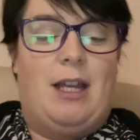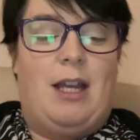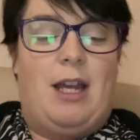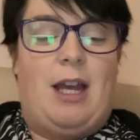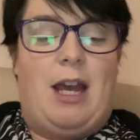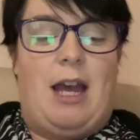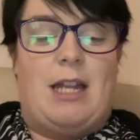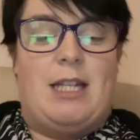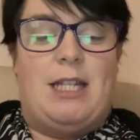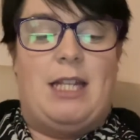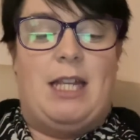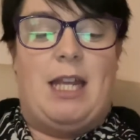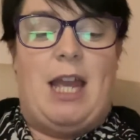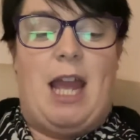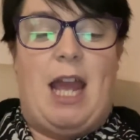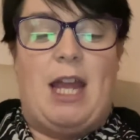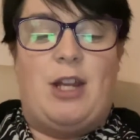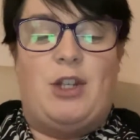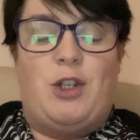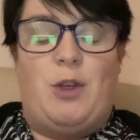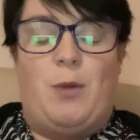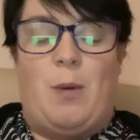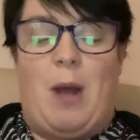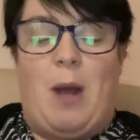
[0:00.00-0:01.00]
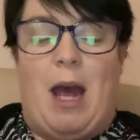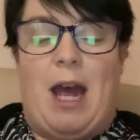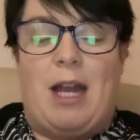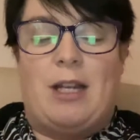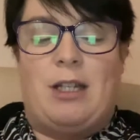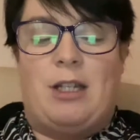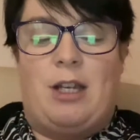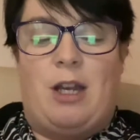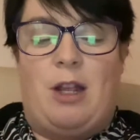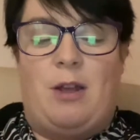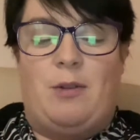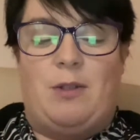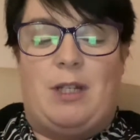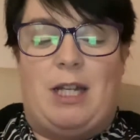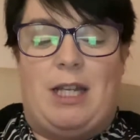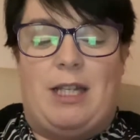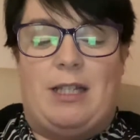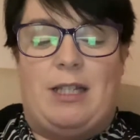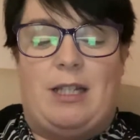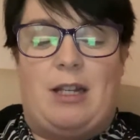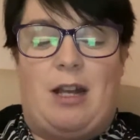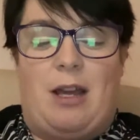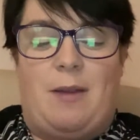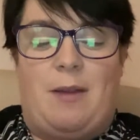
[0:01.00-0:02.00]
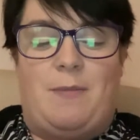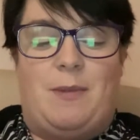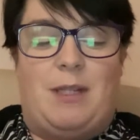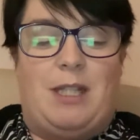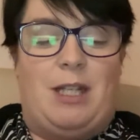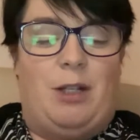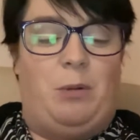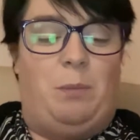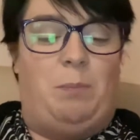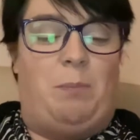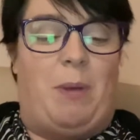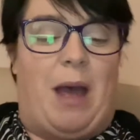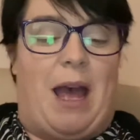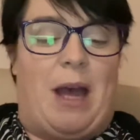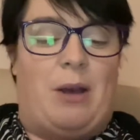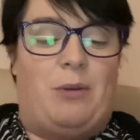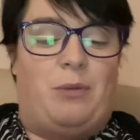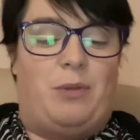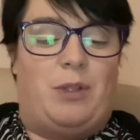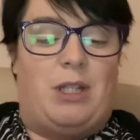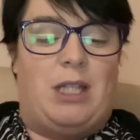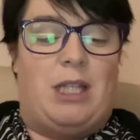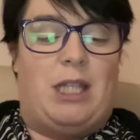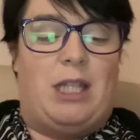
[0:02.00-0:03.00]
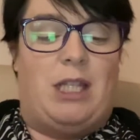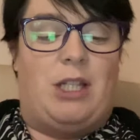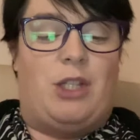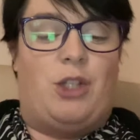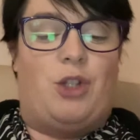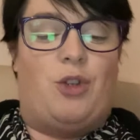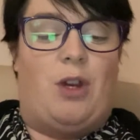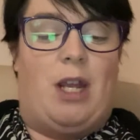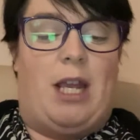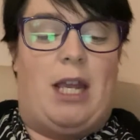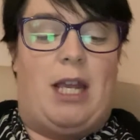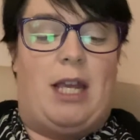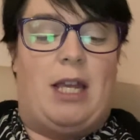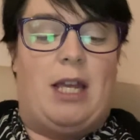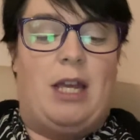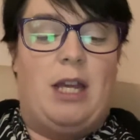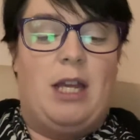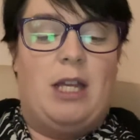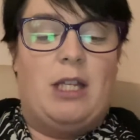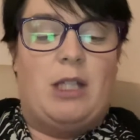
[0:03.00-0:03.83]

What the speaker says: and in case you hadn't noticed, I'm still bound to this tree,